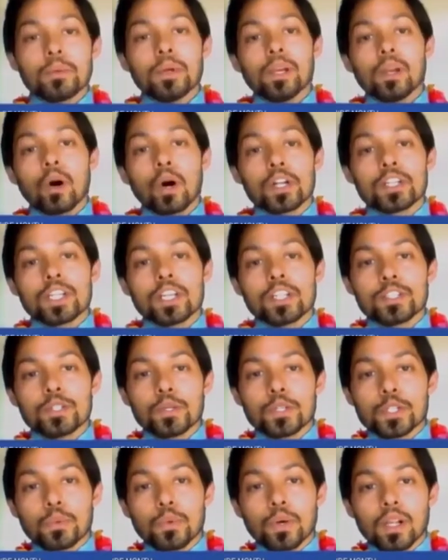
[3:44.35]
launch as
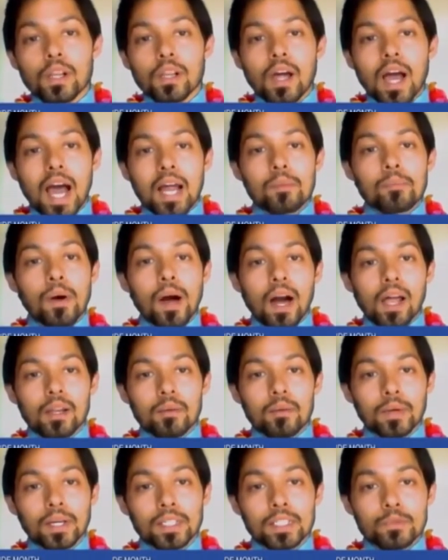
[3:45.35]
usual at
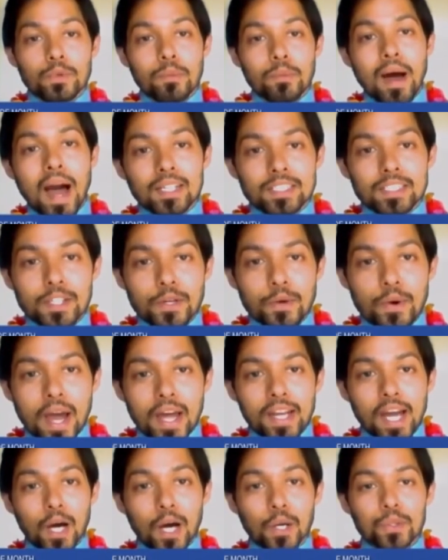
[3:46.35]
Parliament. We're back to the
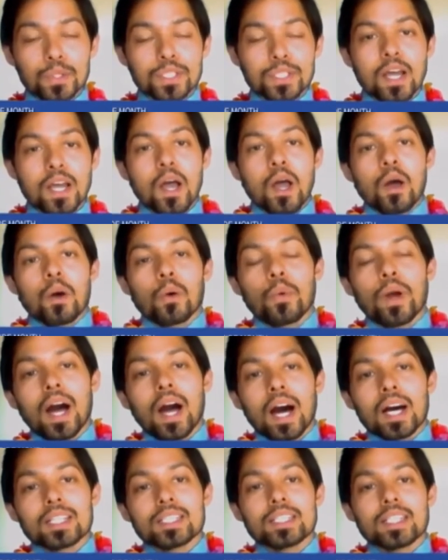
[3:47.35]
Red House. We're
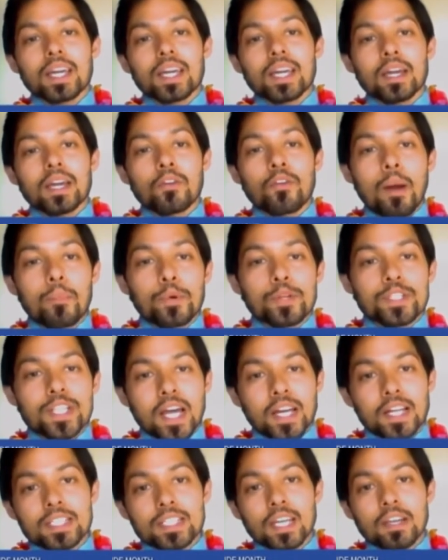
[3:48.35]
asking
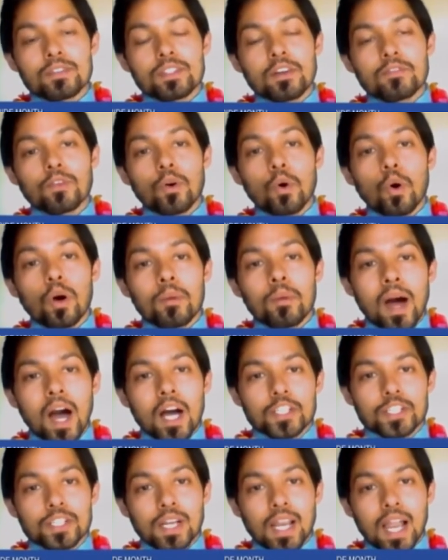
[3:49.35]
representatives of all
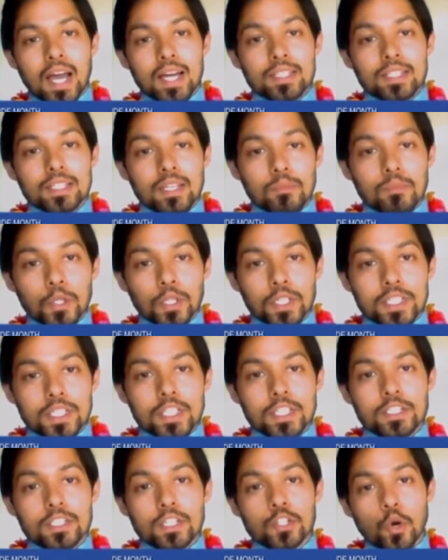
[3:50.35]
marginalized
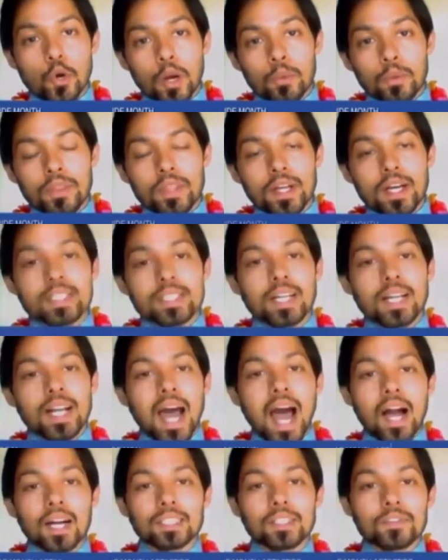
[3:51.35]
communities to join with us in an
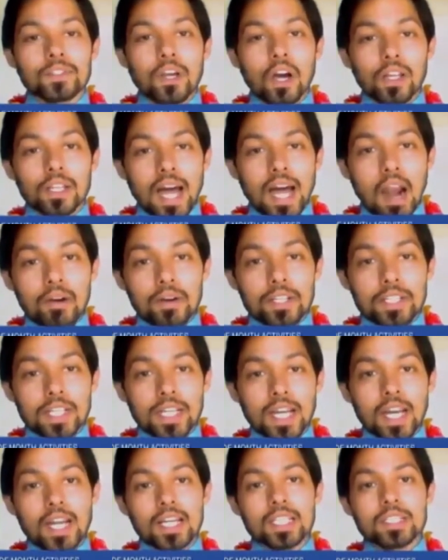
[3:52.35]
act of
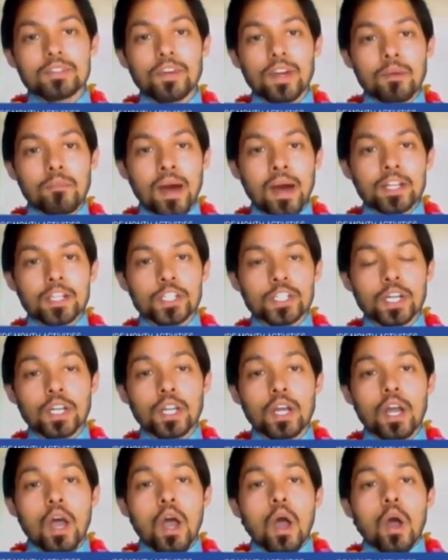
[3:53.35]
solidarity. And as Faye
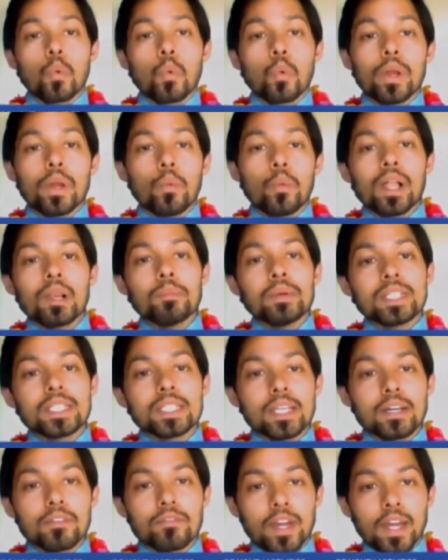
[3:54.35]
mentioned, we will be
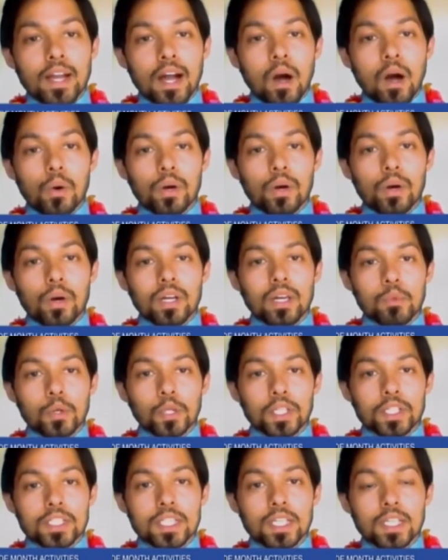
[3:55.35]
surveying our
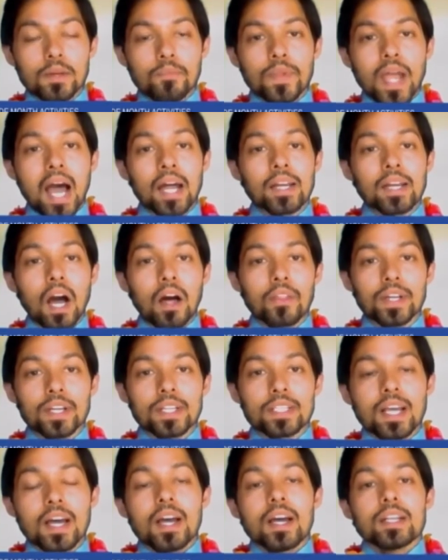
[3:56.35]
community and others
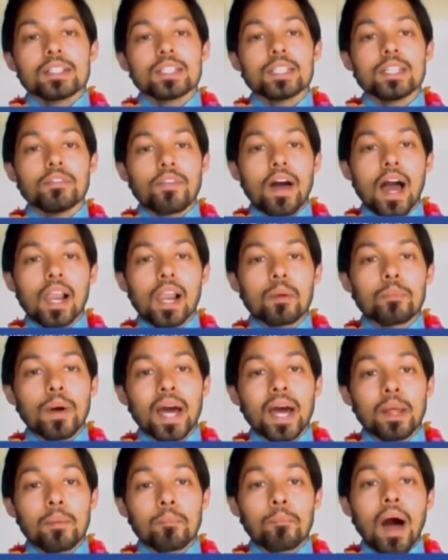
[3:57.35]
to develop
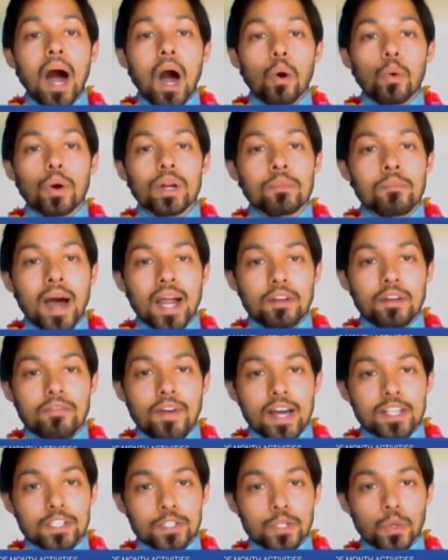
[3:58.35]
an empowered
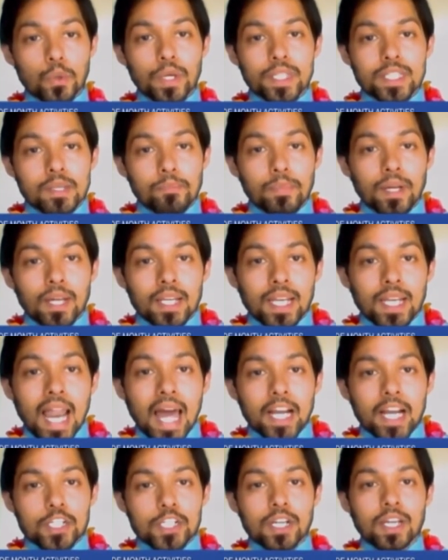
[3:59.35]
manifesto. It's an
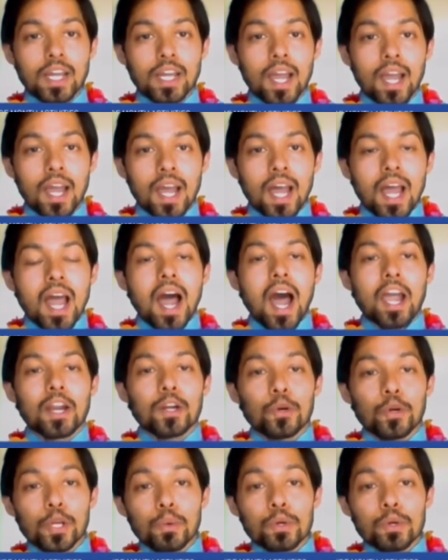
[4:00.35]
election year. I know you were